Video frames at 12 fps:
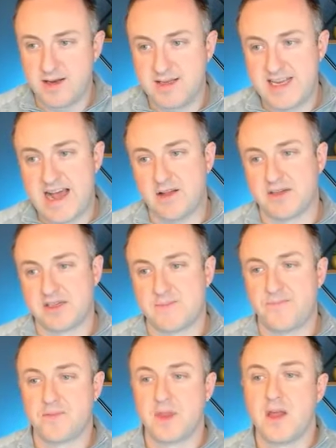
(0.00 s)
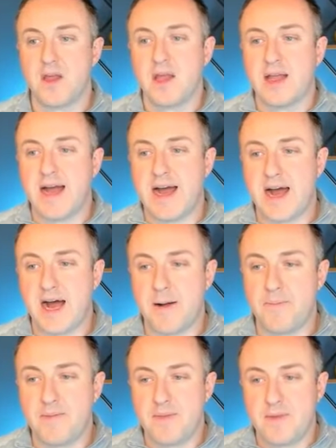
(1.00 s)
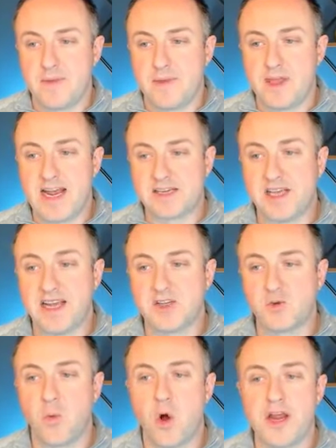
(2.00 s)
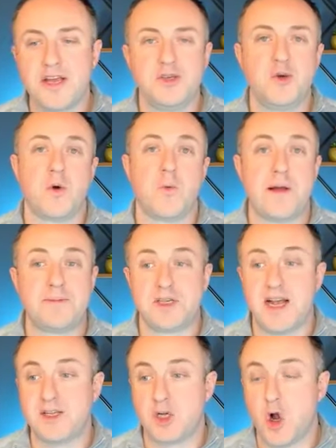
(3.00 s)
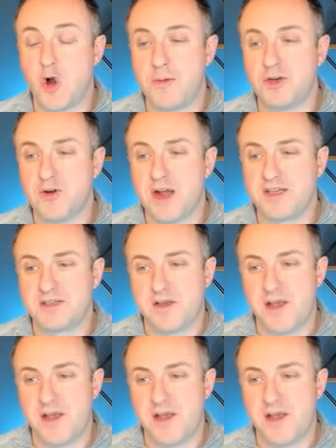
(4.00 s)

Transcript: Dallas. The next thing is, what is your website's home address?